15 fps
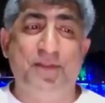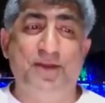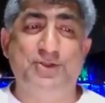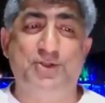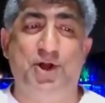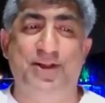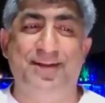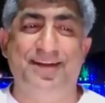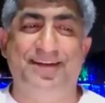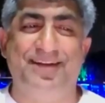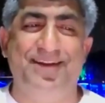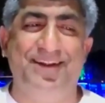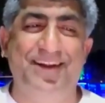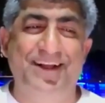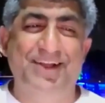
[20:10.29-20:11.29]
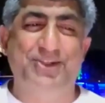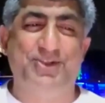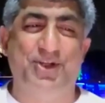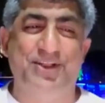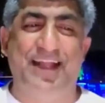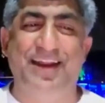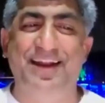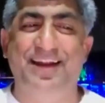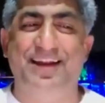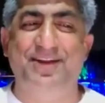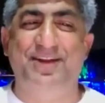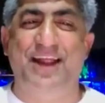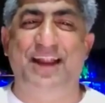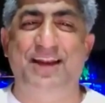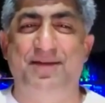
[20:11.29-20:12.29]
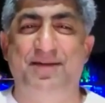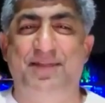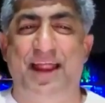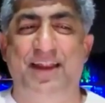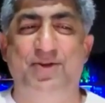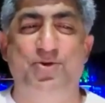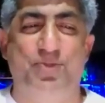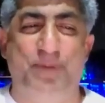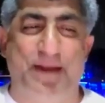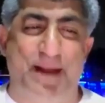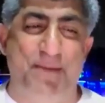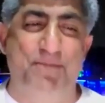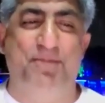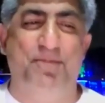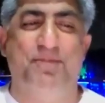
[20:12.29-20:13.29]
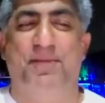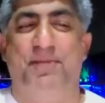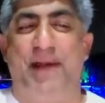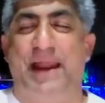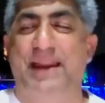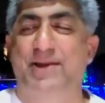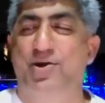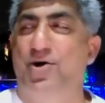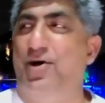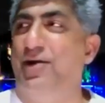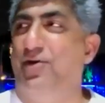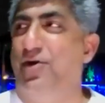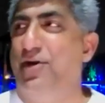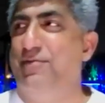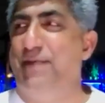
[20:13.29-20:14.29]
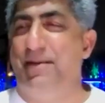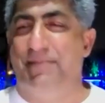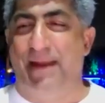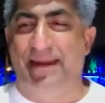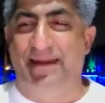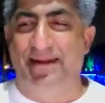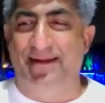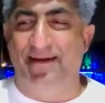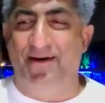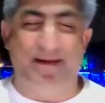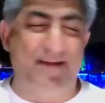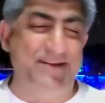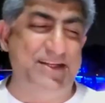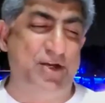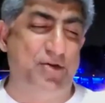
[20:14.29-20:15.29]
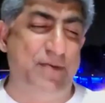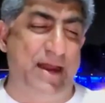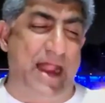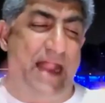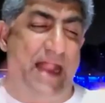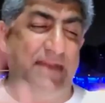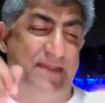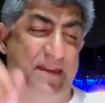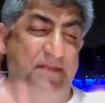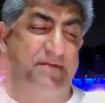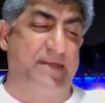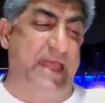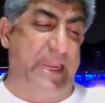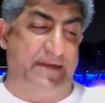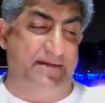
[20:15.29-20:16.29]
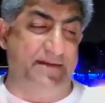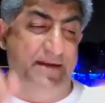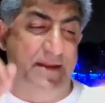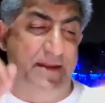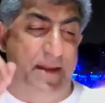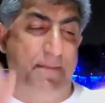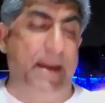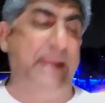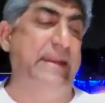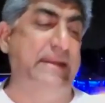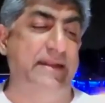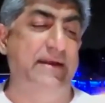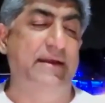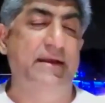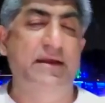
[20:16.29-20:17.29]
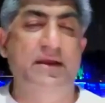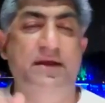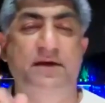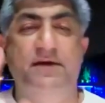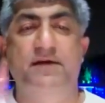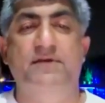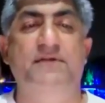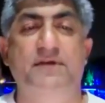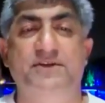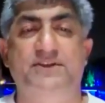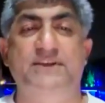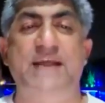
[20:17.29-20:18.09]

So then it is then you become mind. You are controlled by mind. Okay, Vijay Kumar, answer is correct. Mind. Okay.